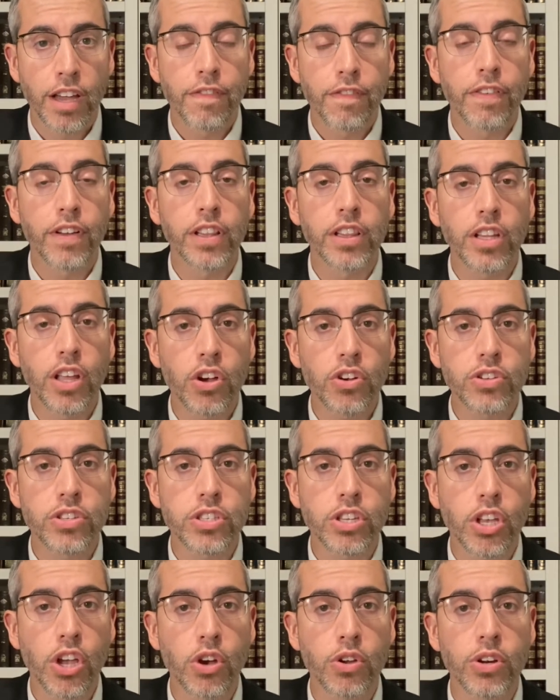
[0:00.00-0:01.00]
V'lo
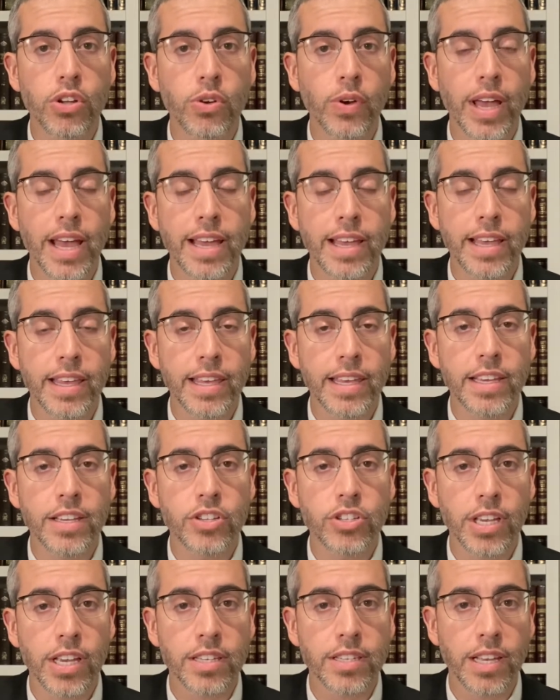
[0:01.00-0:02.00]
sonu
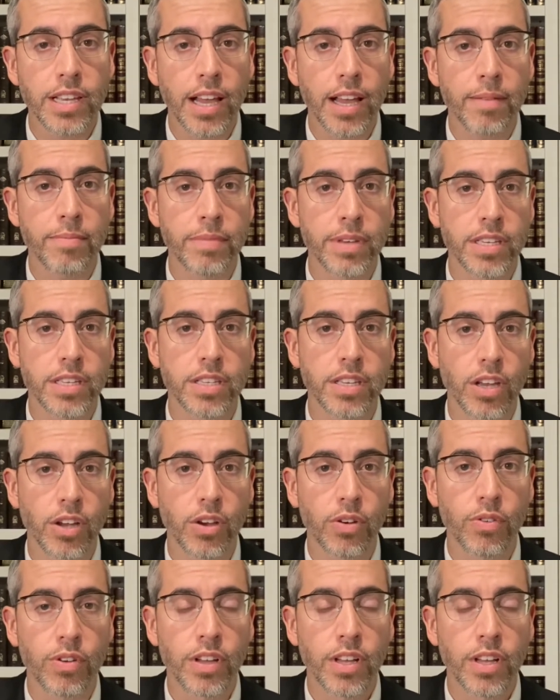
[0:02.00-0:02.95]
ish es amiso.